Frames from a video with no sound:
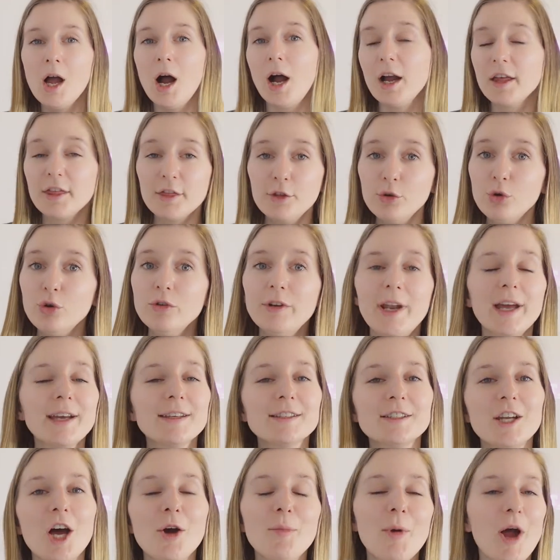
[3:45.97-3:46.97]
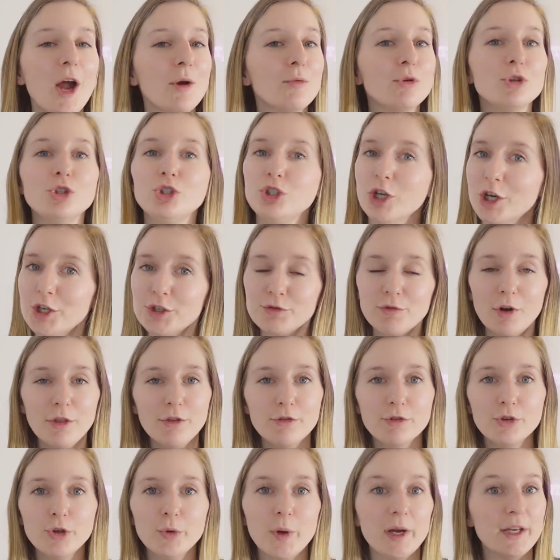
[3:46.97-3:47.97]
I thought next up I would just run
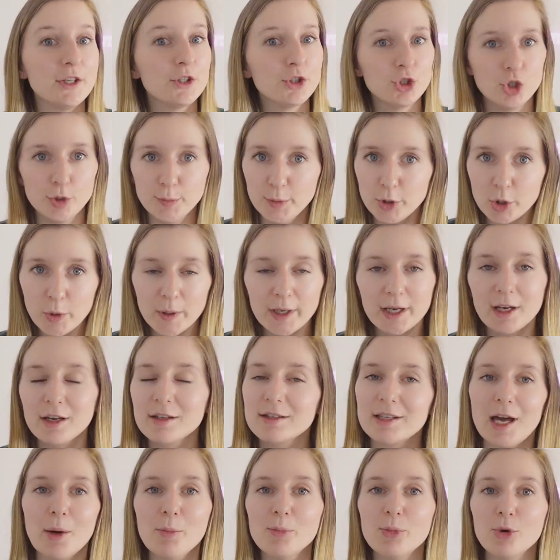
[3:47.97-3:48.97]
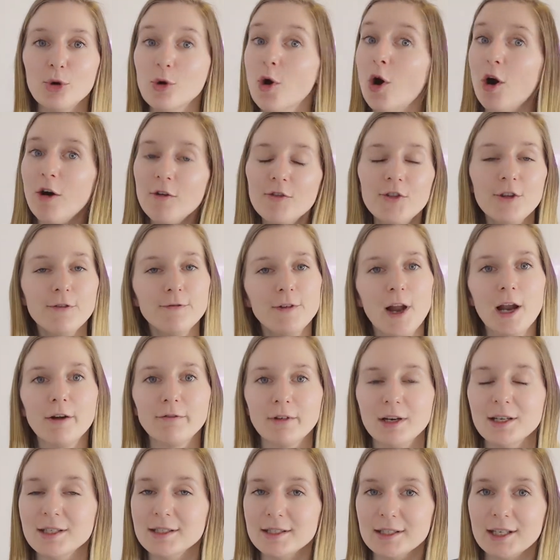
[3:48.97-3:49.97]
through a super quick example of the flat
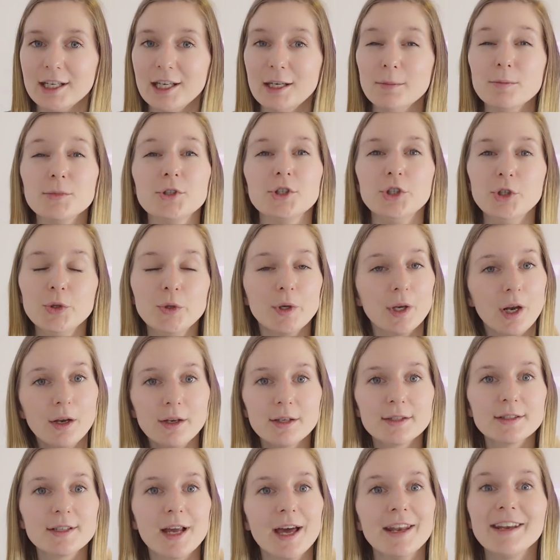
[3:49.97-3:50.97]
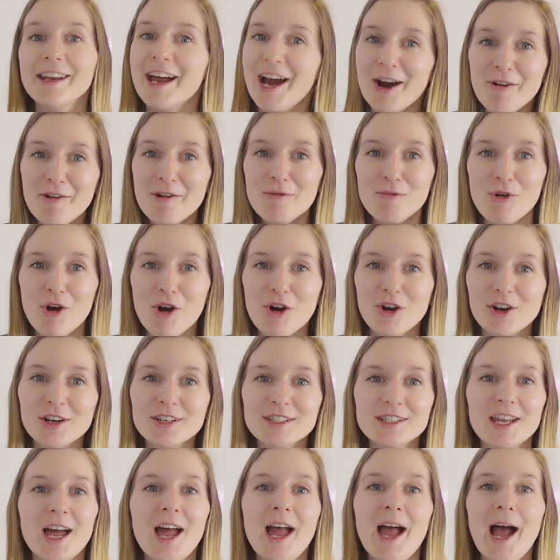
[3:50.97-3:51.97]
rate scheme so you can understand how it
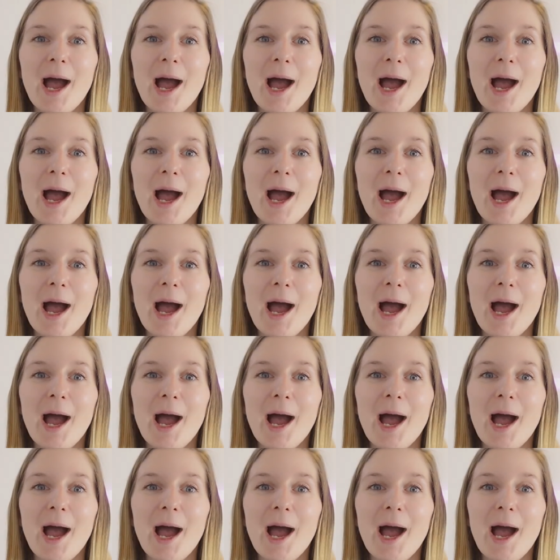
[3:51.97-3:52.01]
works